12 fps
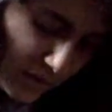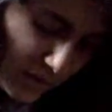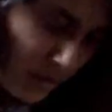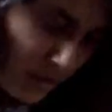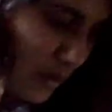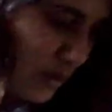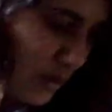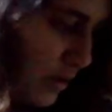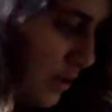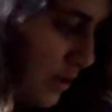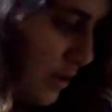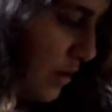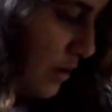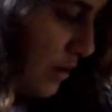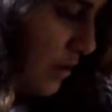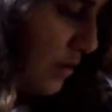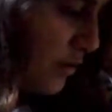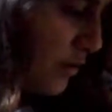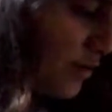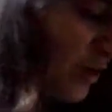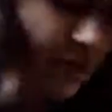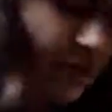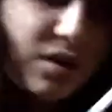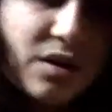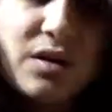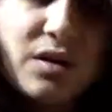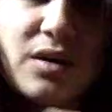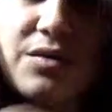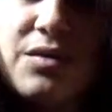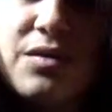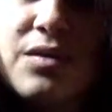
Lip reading: that's a good trick off.